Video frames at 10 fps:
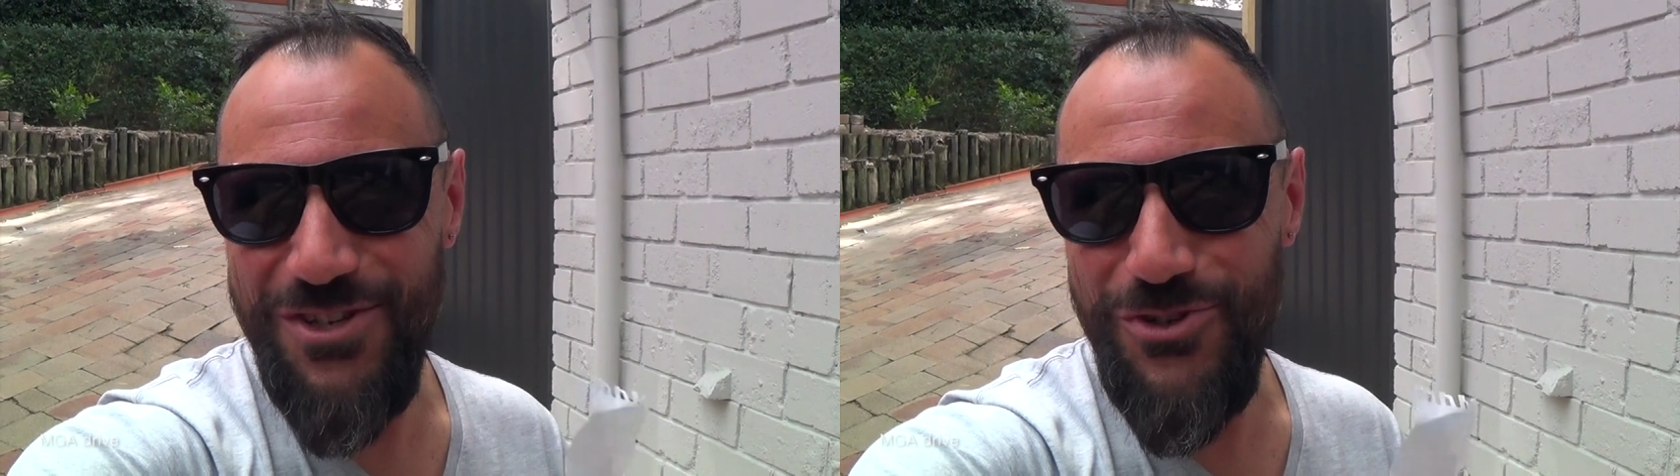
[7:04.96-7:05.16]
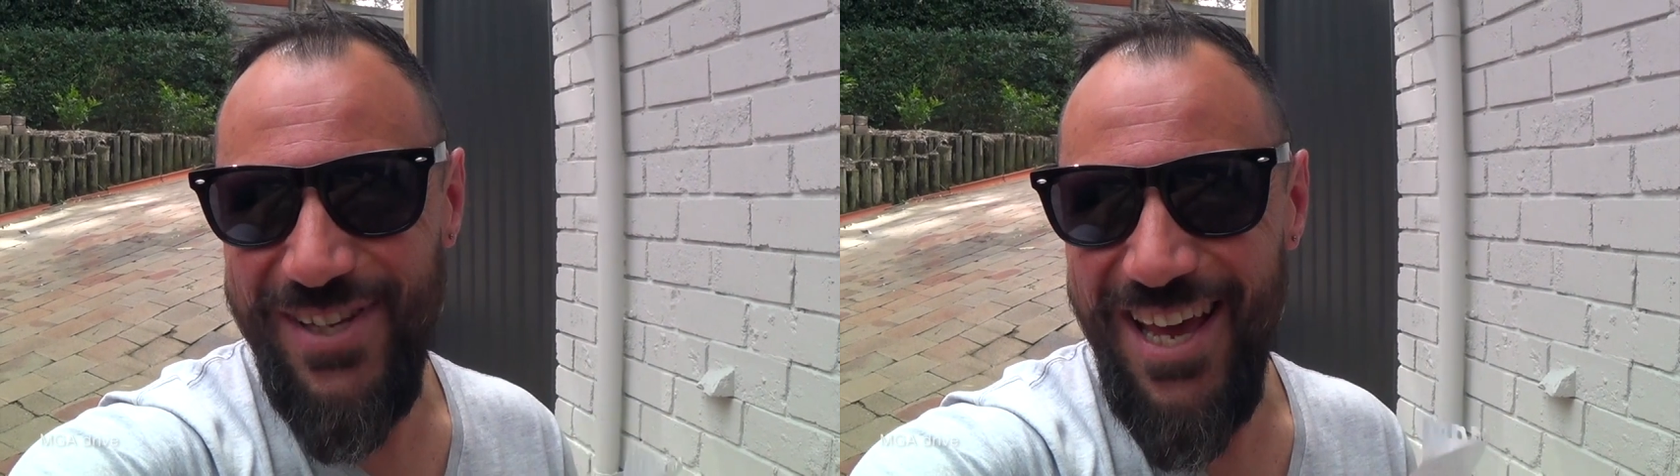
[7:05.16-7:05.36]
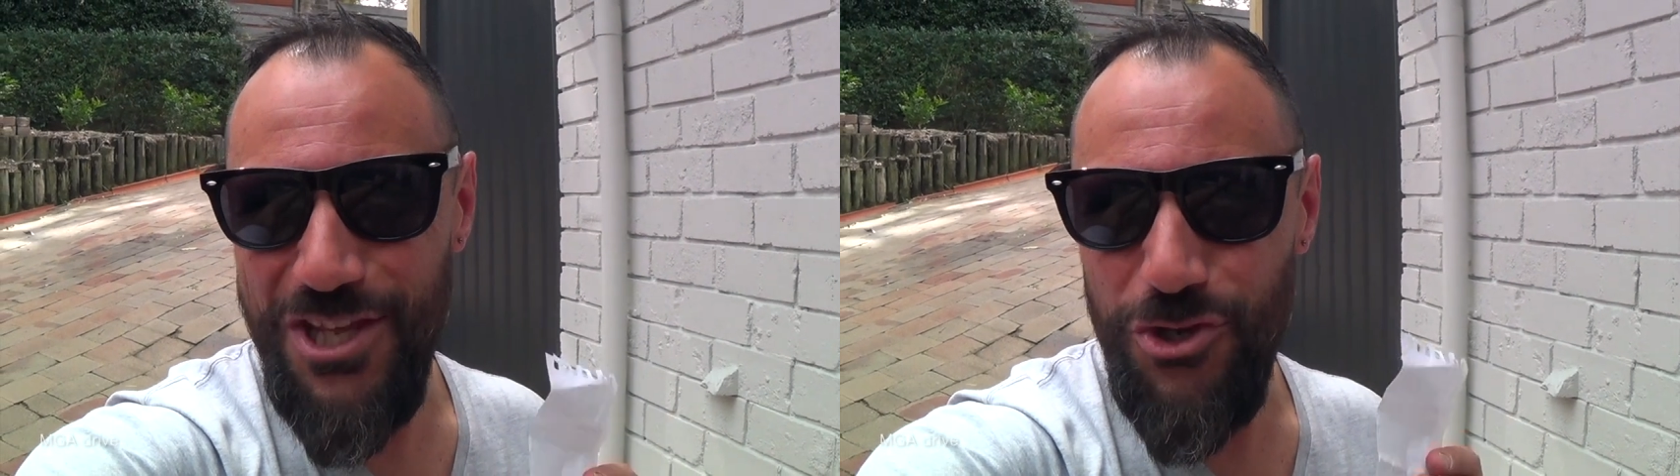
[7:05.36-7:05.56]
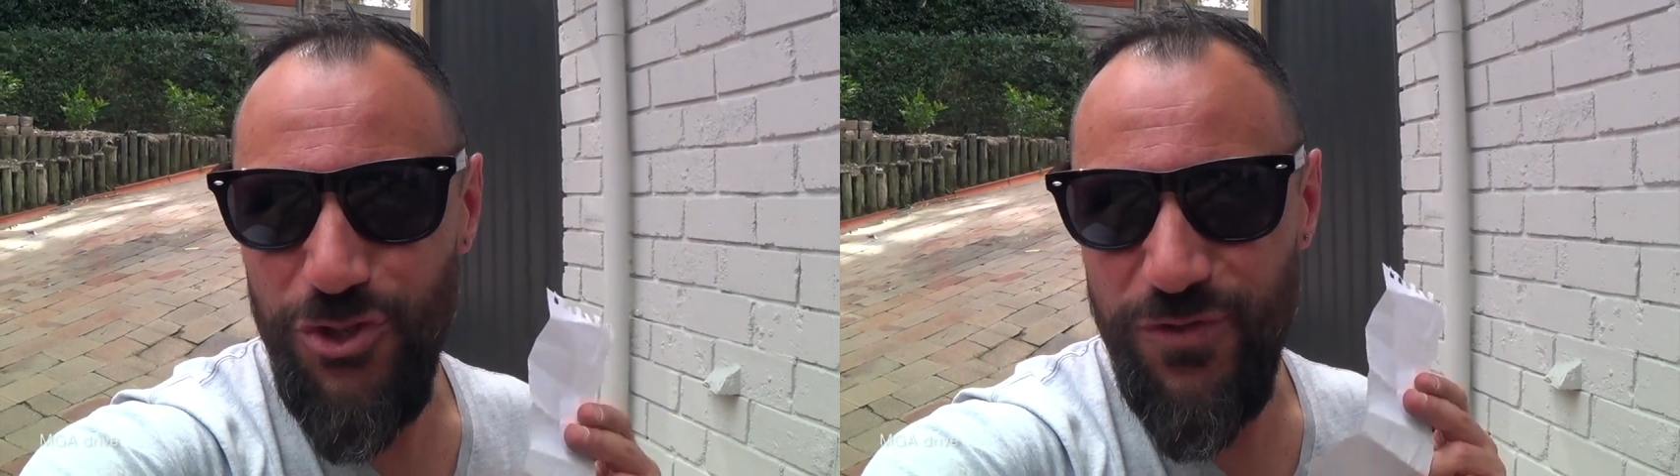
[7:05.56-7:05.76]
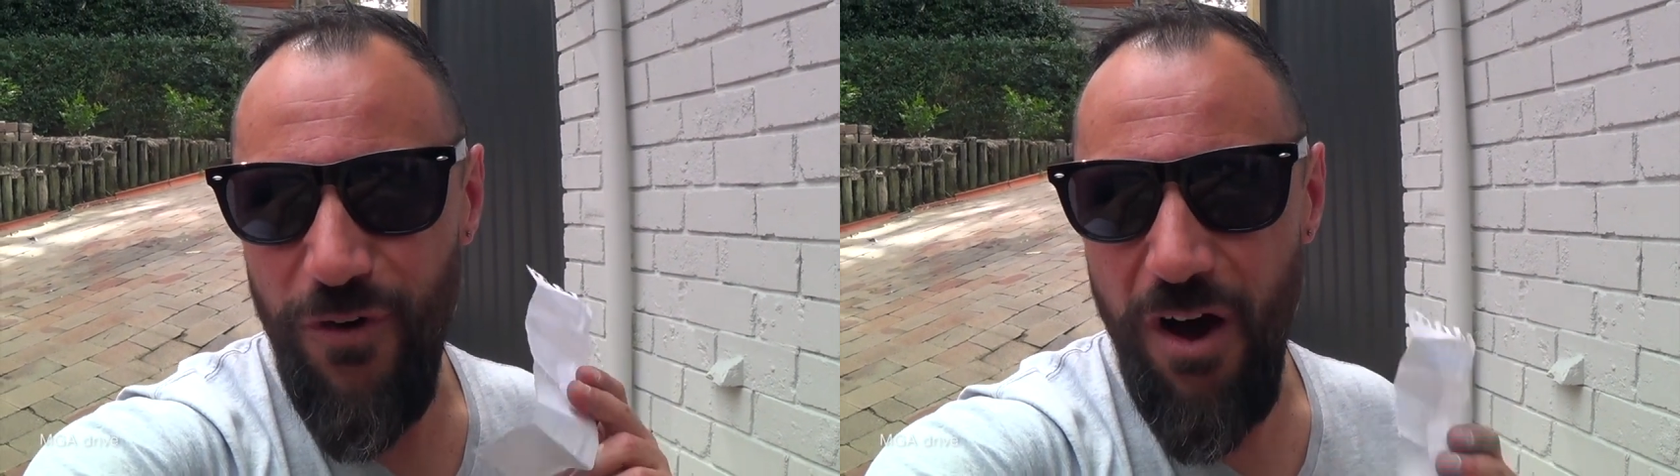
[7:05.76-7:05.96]
do say to
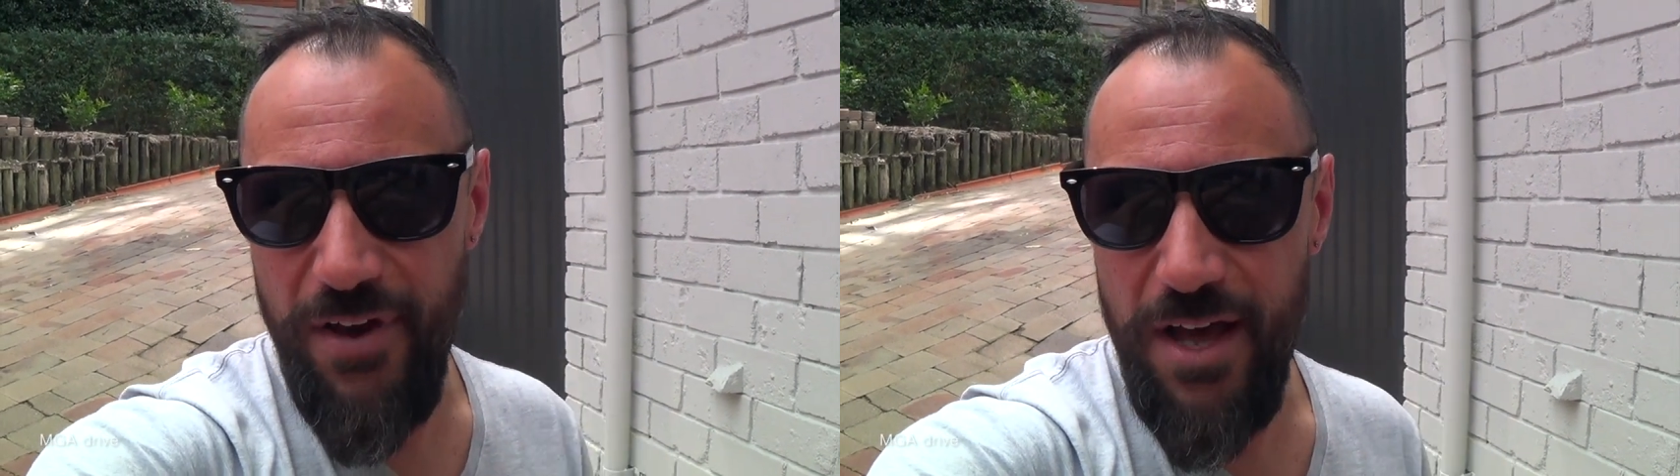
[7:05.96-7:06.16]
use five